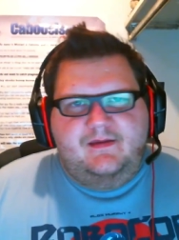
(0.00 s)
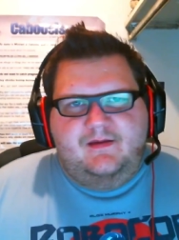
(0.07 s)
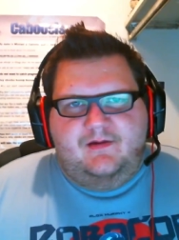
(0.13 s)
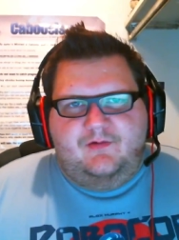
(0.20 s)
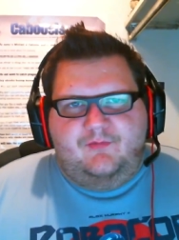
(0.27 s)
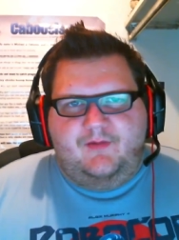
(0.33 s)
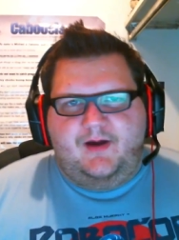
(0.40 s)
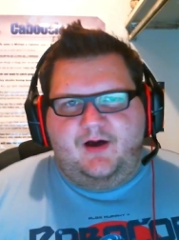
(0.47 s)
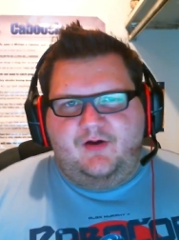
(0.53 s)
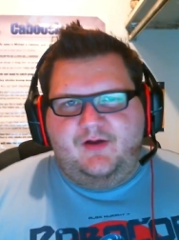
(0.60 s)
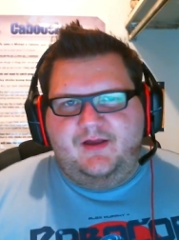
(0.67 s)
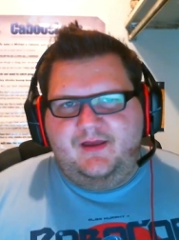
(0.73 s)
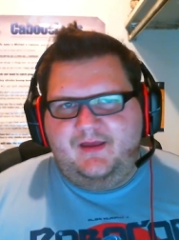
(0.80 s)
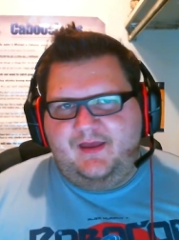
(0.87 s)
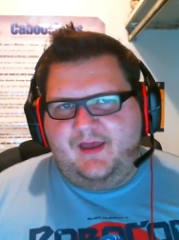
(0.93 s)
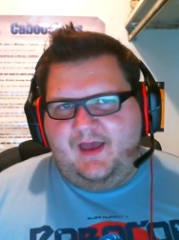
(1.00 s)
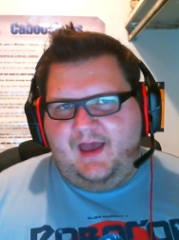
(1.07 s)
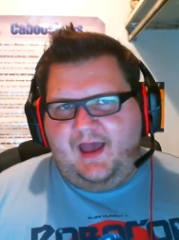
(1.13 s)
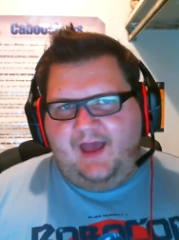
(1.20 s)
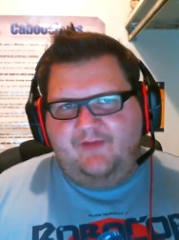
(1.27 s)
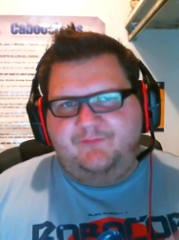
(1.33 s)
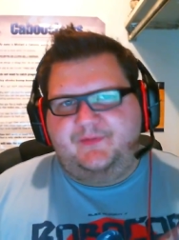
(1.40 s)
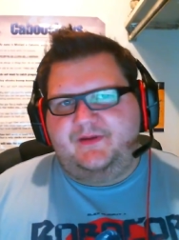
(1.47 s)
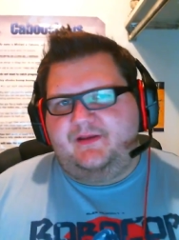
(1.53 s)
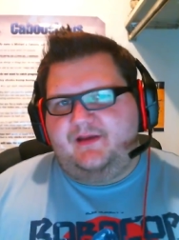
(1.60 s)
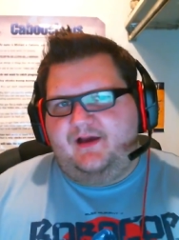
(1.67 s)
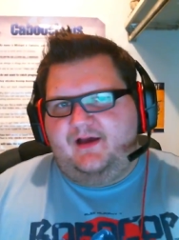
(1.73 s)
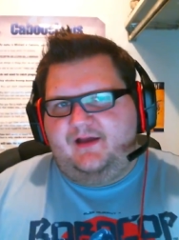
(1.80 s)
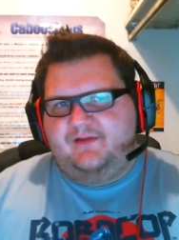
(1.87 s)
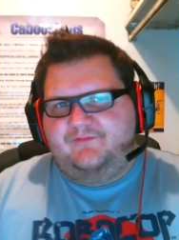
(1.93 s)
Well, I've been
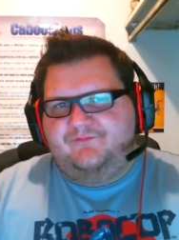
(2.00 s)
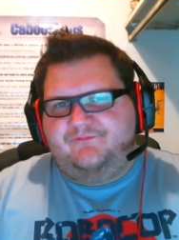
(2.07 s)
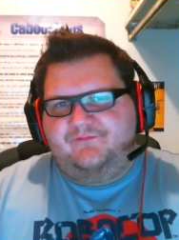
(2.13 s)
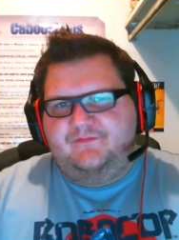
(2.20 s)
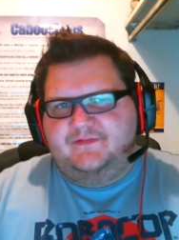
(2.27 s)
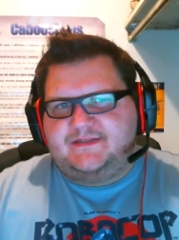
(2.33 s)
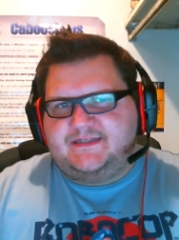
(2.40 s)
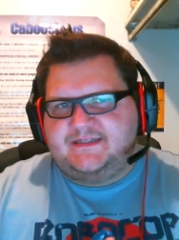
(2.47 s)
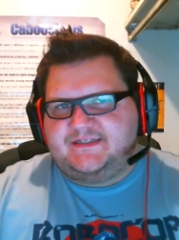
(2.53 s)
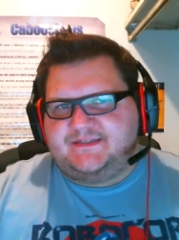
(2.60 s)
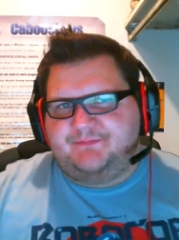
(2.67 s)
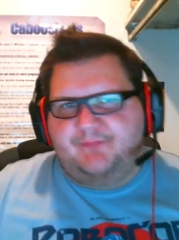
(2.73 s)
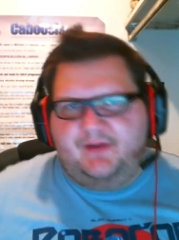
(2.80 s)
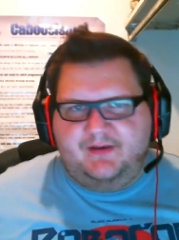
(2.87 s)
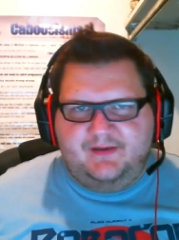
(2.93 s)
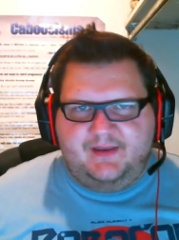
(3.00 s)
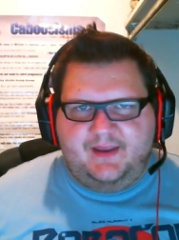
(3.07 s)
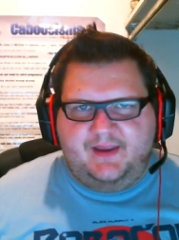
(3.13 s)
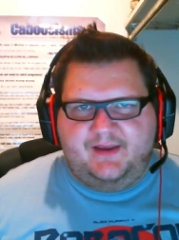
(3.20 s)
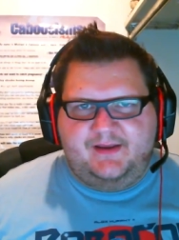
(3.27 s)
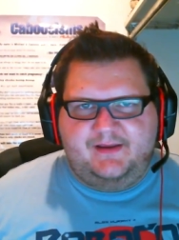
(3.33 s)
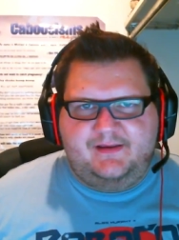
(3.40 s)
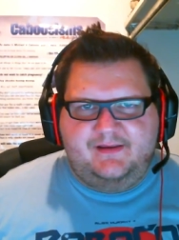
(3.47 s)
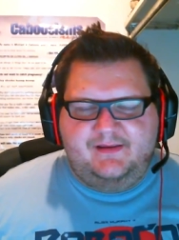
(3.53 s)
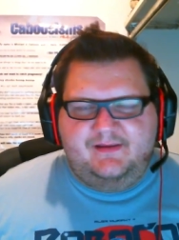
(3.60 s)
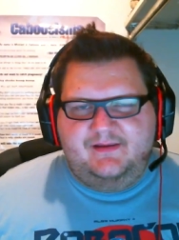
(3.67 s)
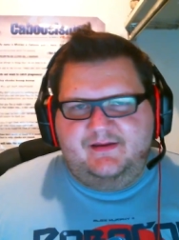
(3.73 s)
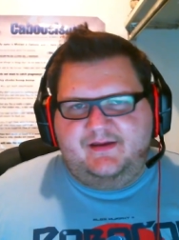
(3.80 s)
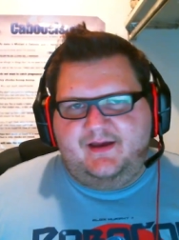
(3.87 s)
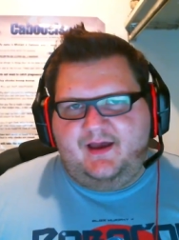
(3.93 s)
gone since Monday,
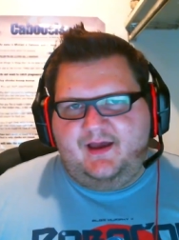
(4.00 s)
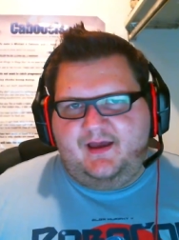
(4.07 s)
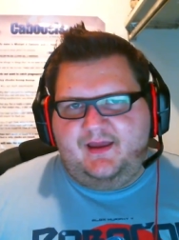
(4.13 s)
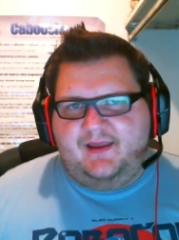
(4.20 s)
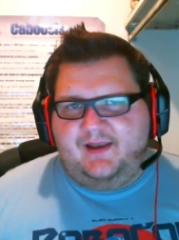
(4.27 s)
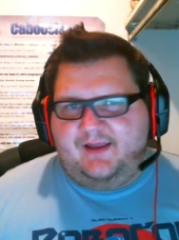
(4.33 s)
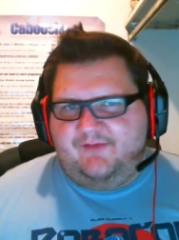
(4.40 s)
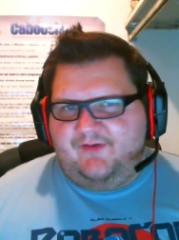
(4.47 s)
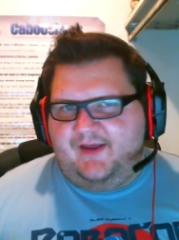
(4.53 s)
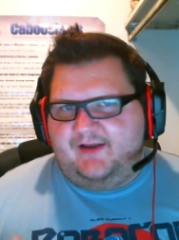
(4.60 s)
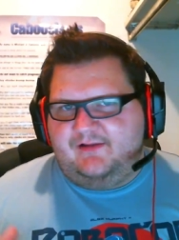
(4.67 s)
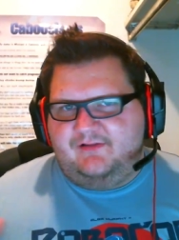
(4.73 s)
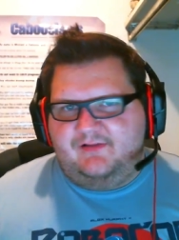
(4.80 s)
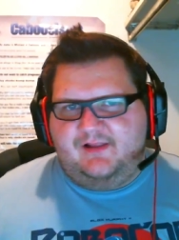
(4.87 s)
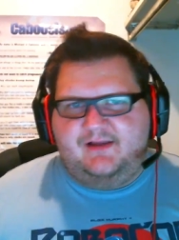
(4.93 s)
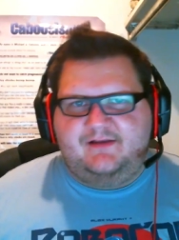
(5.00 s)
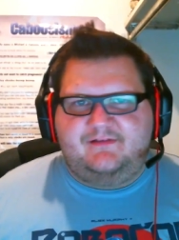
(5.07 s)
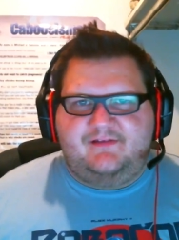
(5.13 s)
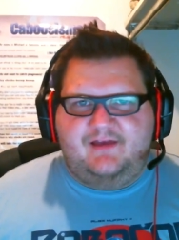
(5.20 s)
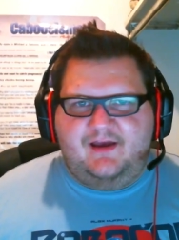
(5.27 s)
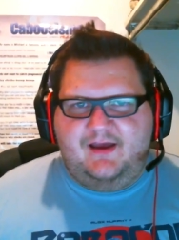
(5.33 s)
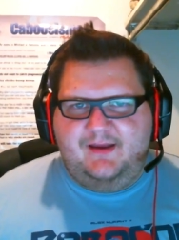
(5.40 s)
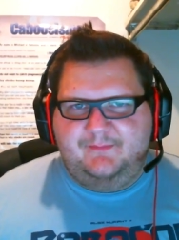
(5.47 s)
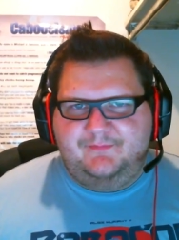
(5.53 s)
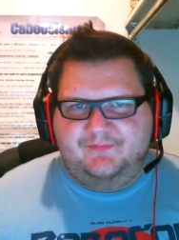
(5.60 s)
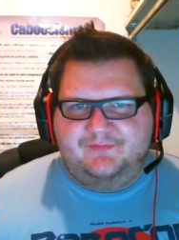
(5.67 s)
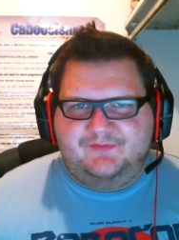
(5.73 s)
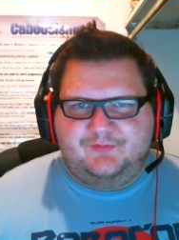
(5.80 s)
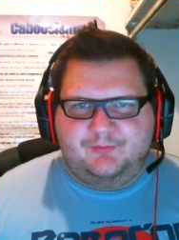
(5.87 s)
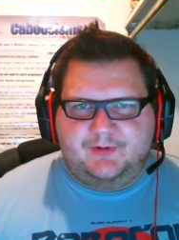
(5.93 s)
uh, and I've had a lot of time
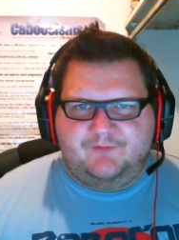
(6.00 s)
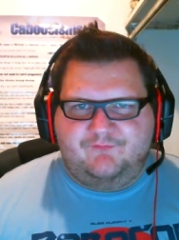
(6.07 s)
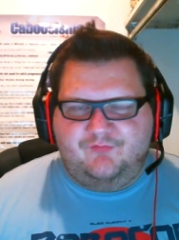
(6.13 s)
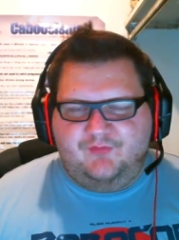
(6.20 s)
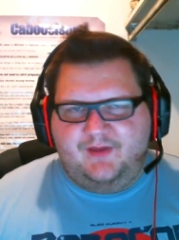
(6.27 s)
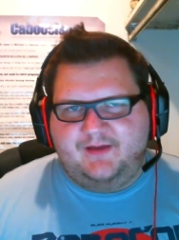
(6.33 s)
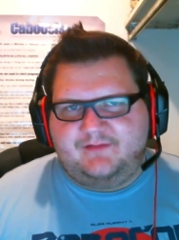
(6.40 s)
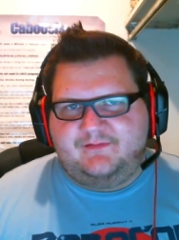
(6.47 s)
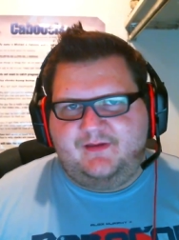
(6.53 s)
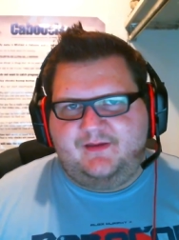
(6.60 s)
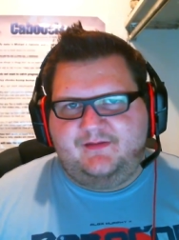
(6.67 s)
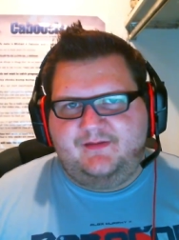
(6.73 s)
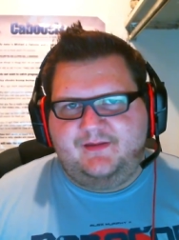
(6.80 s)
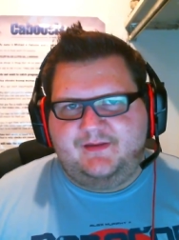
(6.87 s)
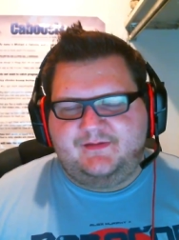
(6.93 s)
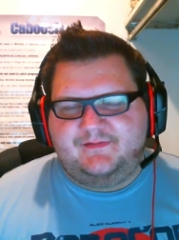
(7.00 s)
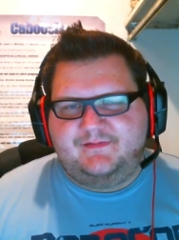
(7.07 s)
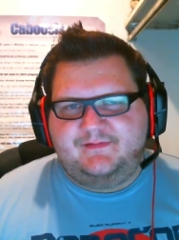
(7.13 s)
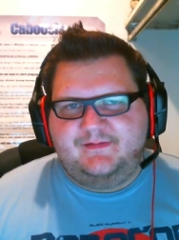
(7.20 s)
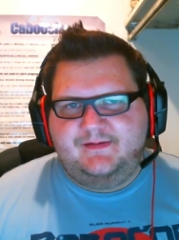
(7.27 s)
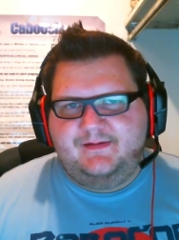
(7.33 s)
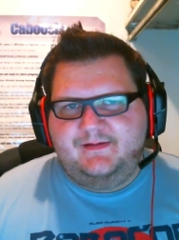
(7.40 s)
to reflect on this.